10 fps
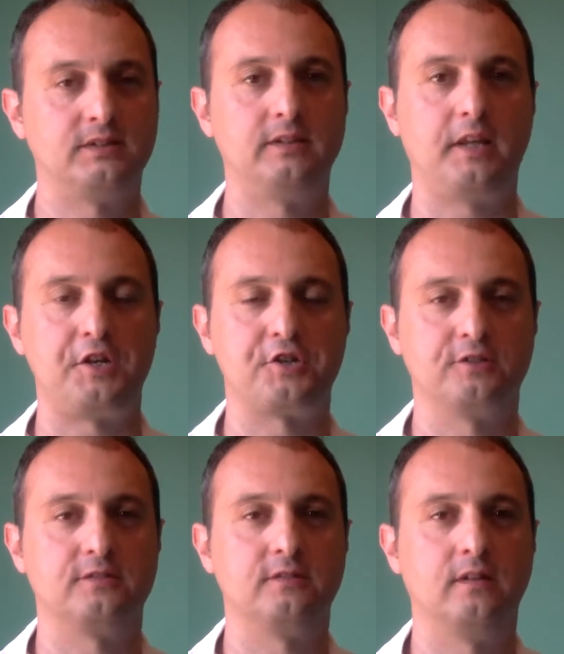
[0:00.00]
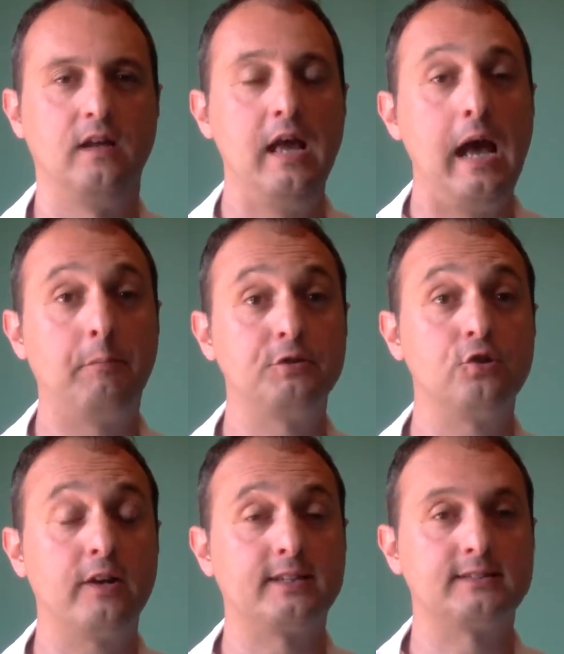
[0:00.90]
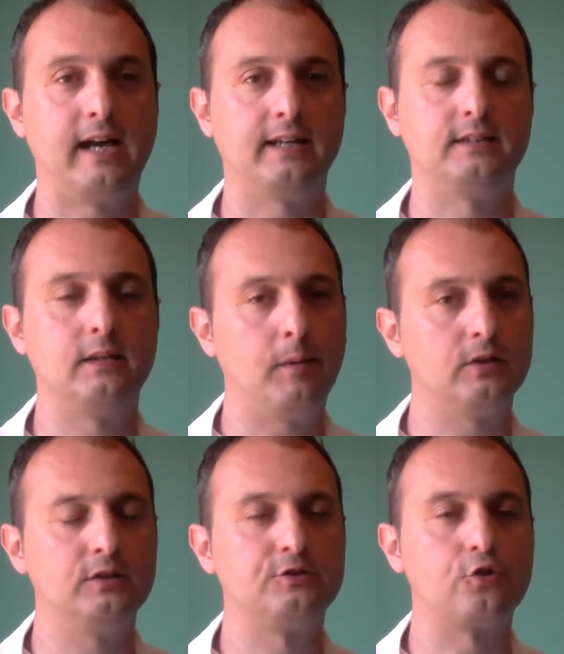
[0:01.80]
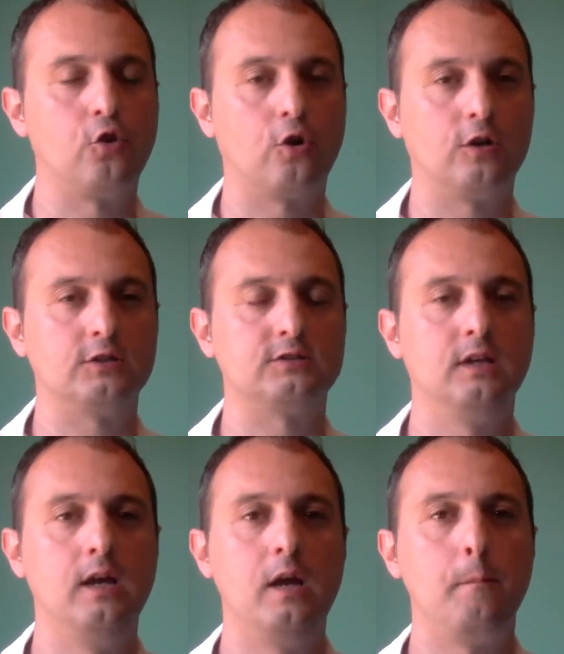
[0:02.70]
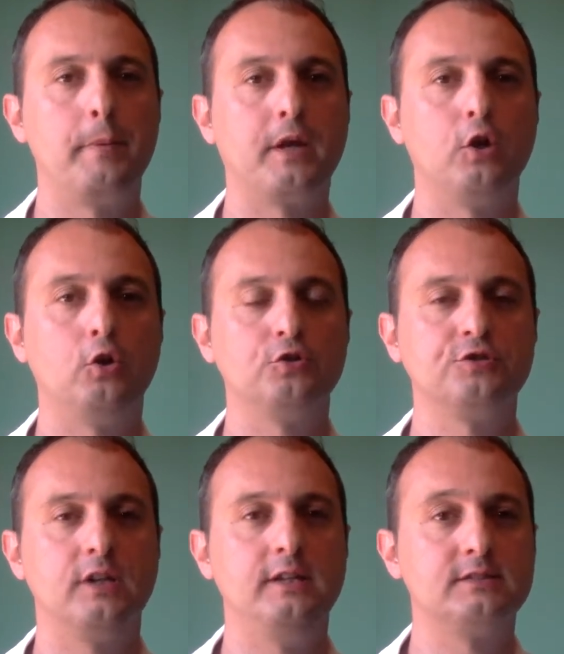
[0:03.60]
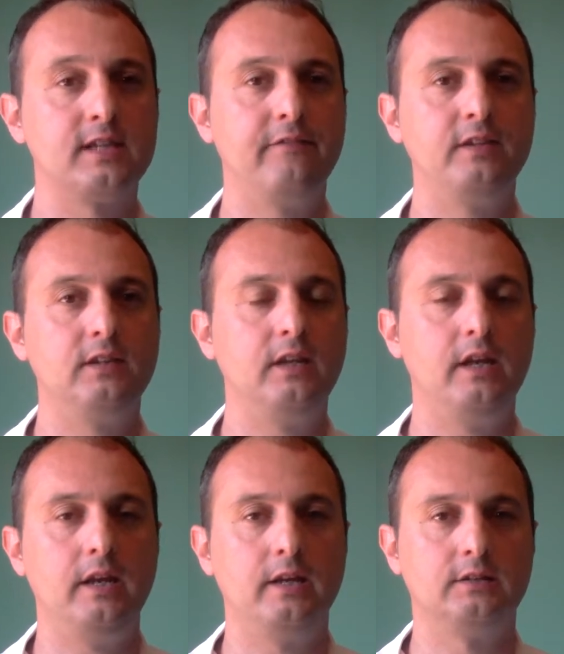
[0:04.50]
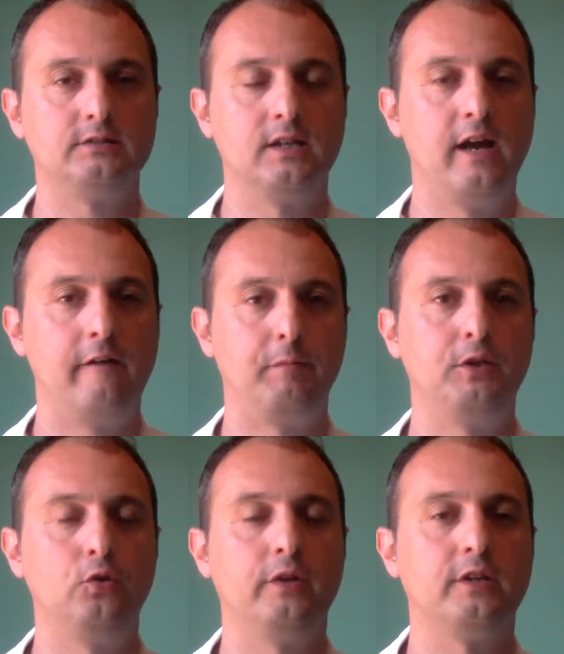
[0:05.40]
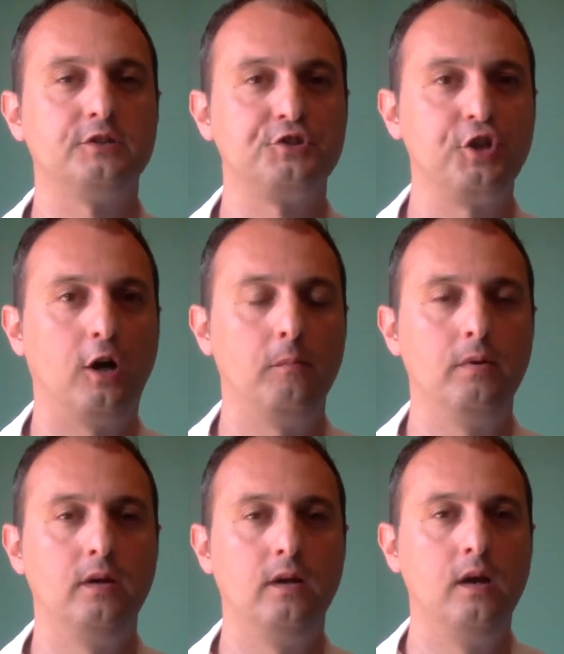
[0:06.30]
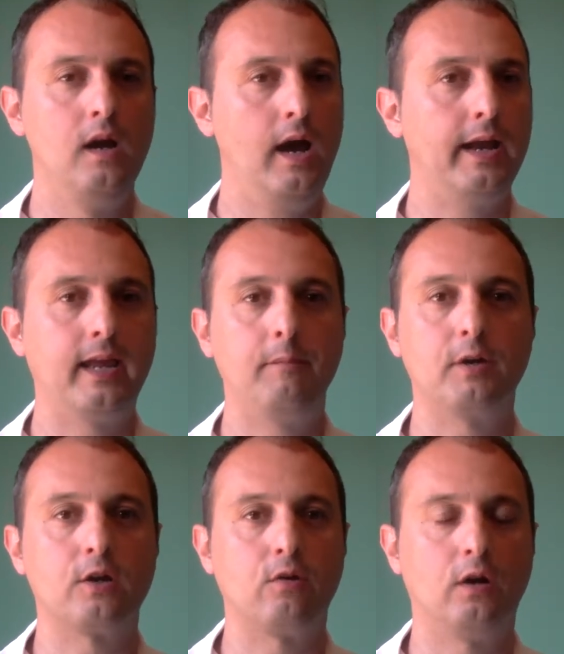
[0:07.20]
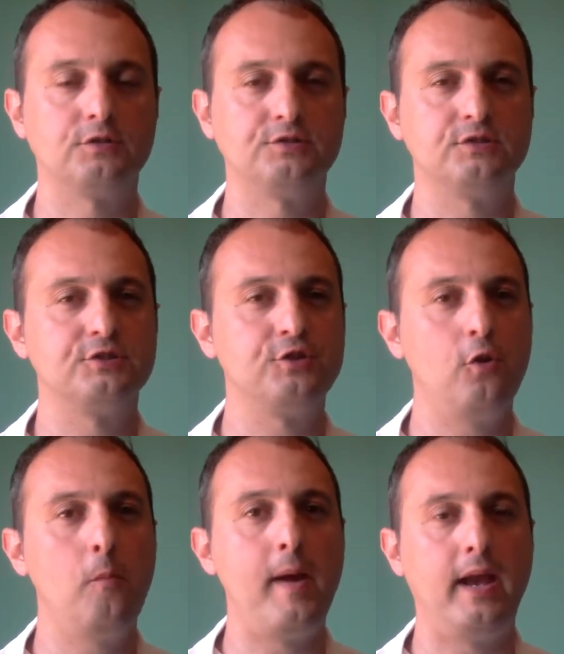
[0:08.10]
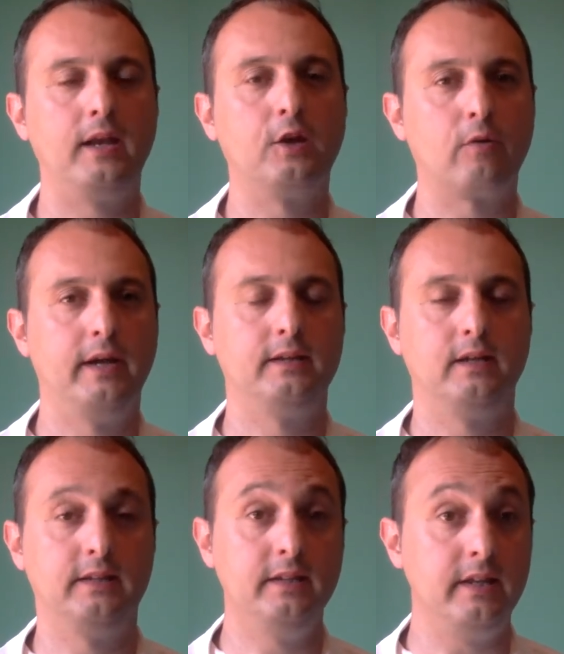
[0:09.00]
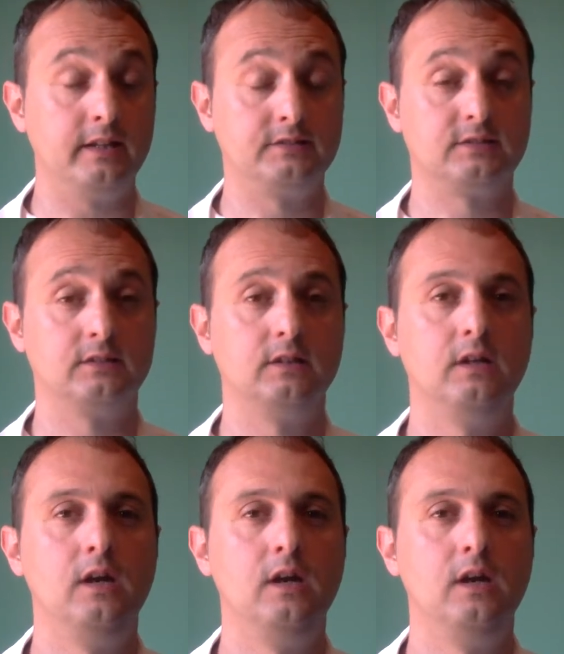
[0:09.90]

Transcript: Presentation. I'm so excited about this course because in 17 years I've been doing this job, I came across so many great ideas.